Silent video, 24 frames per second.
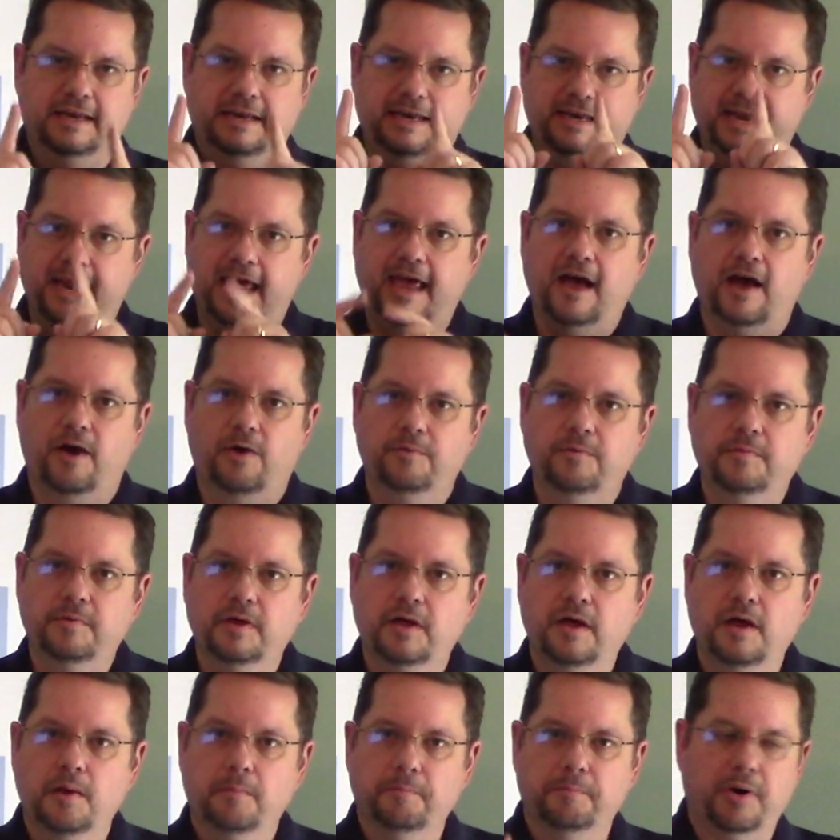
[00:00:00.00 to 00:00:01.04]
Now,
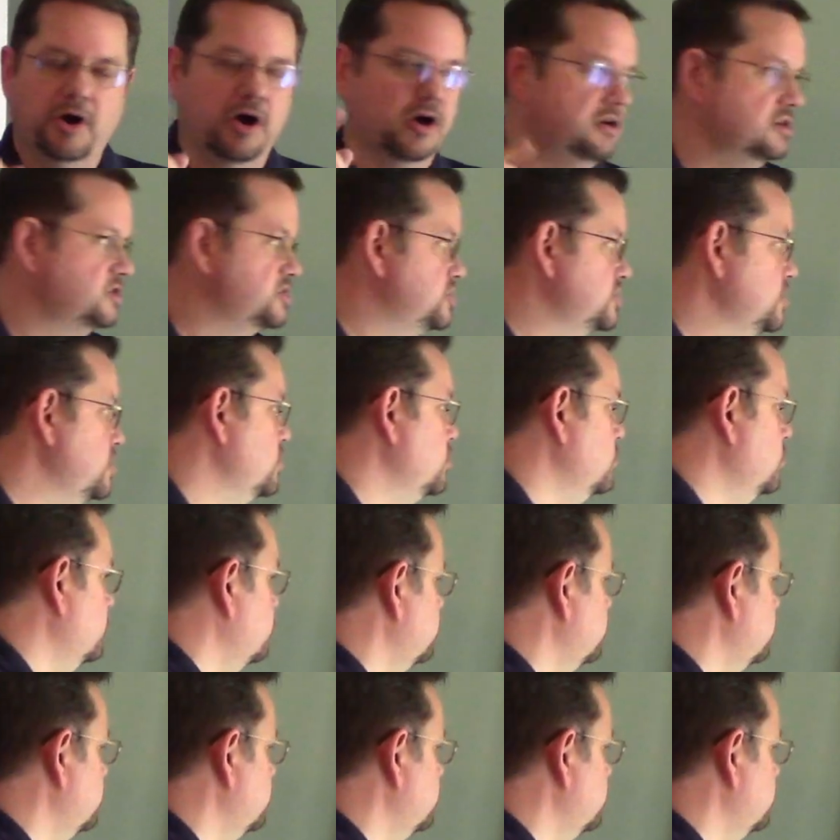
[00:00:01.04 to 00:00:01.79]
part 2.